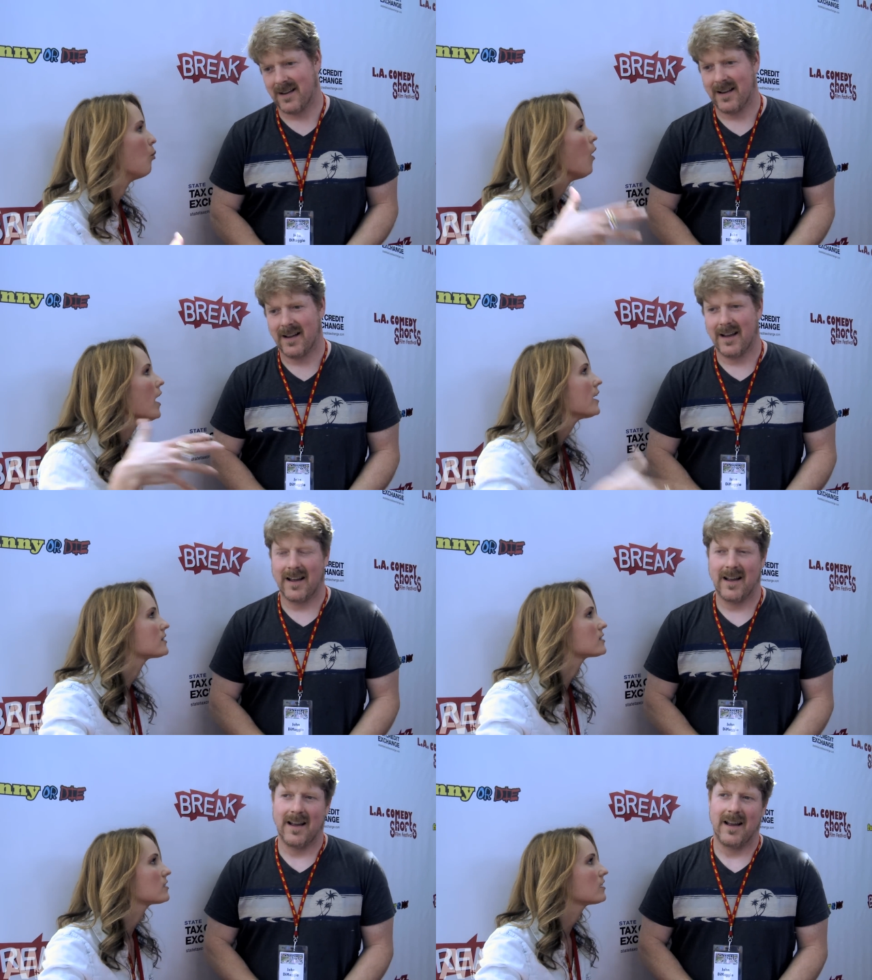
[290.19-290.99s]
Speaker 1: what
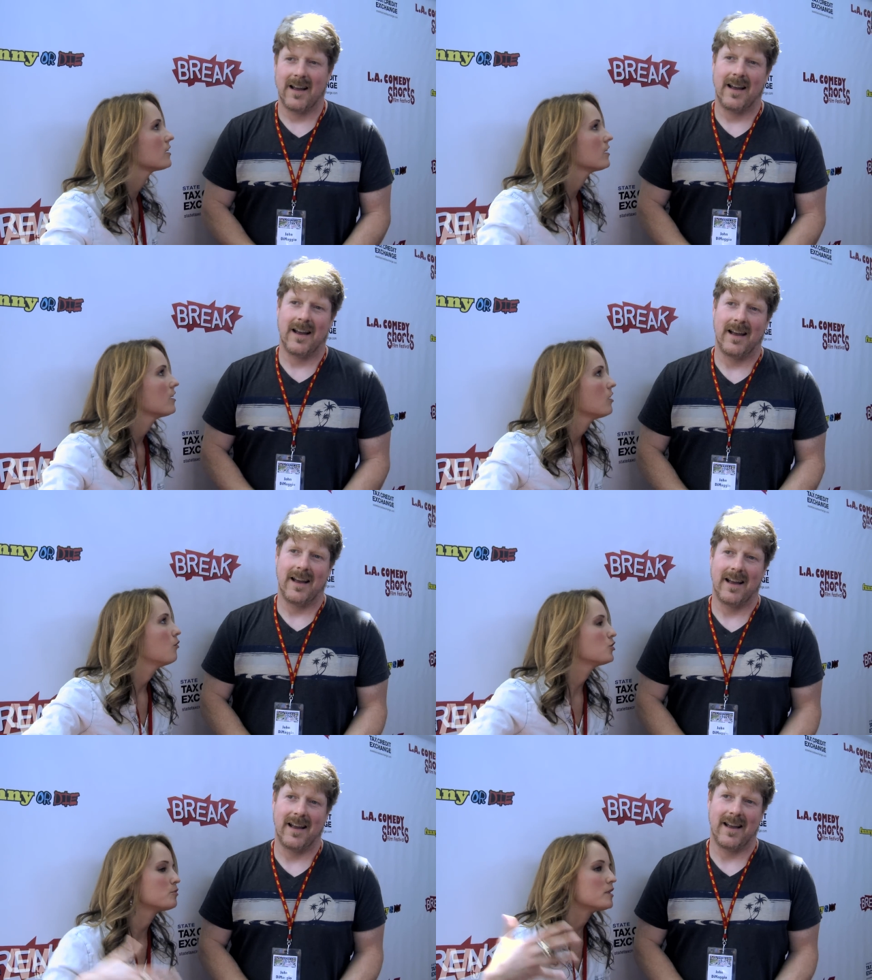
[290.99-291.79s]

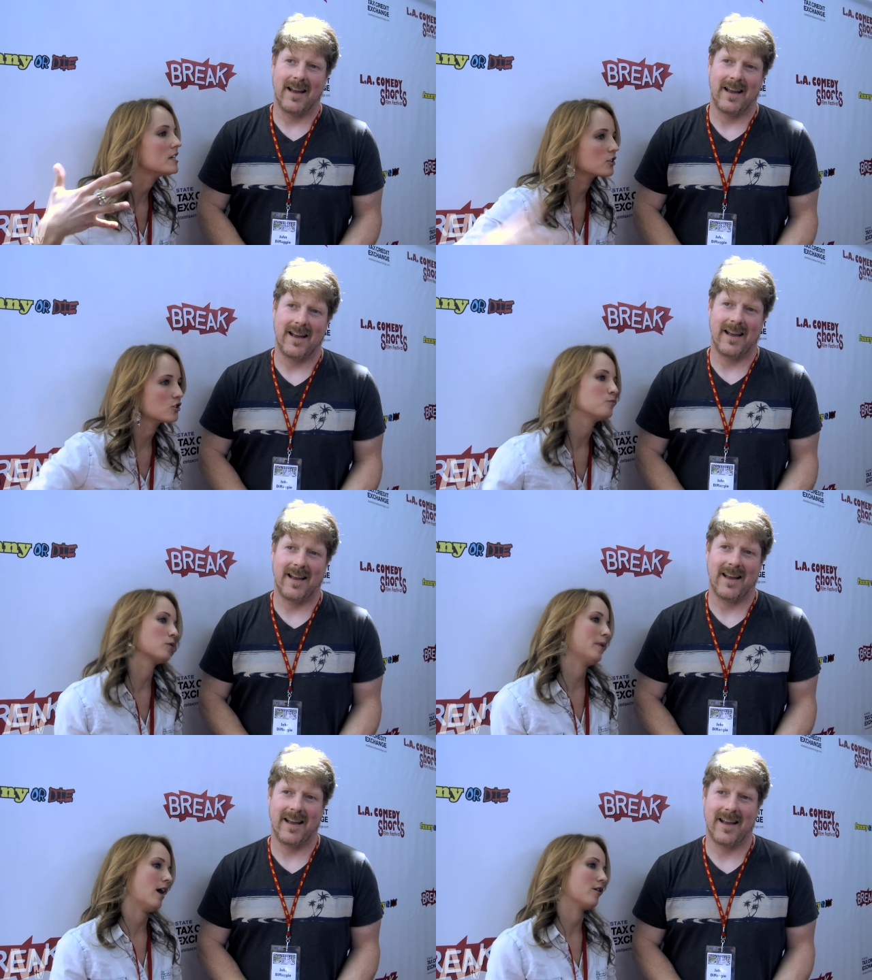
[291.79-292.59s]
would you be your
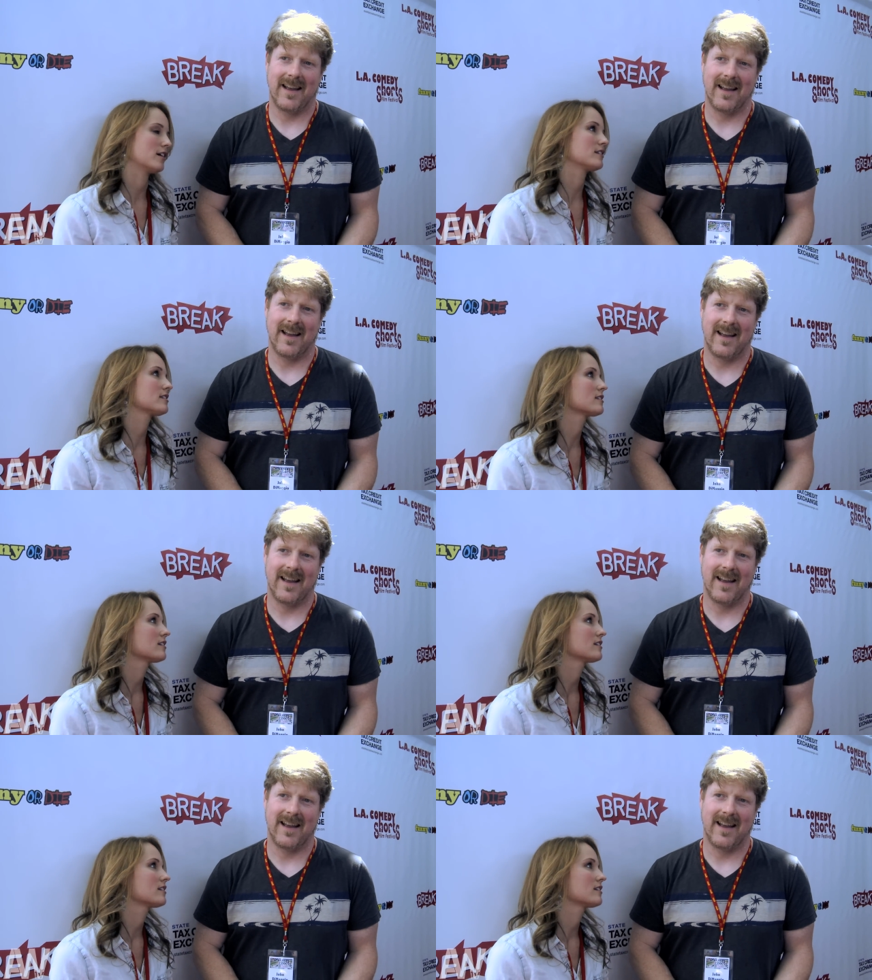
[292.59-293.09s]
superpowers?